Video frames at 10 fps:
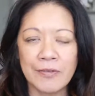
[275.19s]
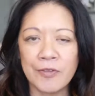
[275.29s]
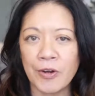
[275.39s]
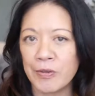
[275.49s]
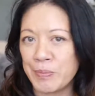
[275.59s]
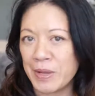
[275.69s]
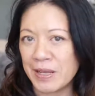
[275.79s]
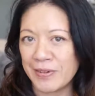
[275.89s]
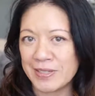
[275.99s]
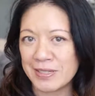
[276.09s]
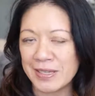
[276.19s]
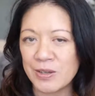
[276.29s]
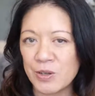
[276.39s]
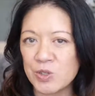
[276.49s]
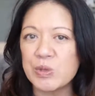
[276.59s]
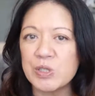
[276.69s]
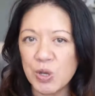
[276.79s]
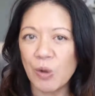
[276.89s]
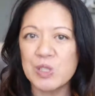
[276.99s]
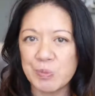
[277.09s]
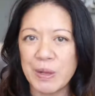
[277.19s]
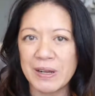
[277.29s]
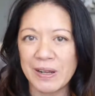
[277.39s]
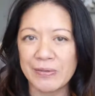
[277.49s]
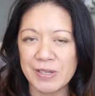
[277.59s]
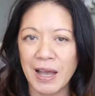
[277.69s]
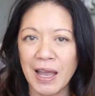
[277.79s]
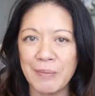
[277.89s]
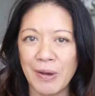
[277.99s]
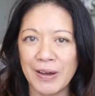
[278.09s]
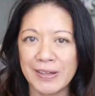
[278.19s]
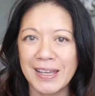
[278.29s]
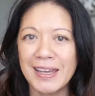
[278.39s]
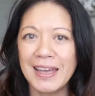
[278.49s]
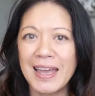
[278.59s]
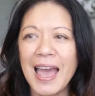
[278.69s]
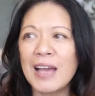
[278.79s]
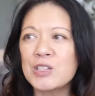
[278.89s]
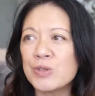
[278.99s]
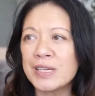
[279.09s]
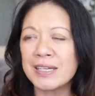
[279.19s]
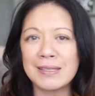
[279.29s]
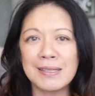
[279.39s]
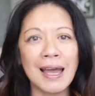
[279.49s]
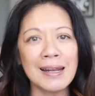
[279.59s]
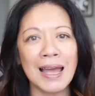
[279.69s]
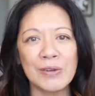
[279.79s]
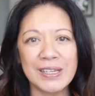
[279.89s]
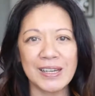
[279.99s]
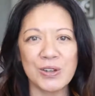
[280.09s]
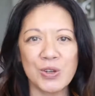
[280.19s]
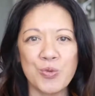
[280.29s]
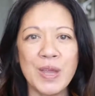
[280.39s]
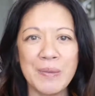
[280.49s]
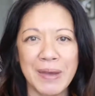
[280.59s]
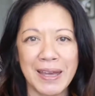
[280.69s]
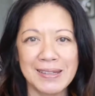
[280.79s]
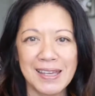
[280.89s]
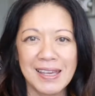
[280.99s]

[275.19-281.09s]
for many of us as leaders, we don't spend enough time on actually not how to get agreement,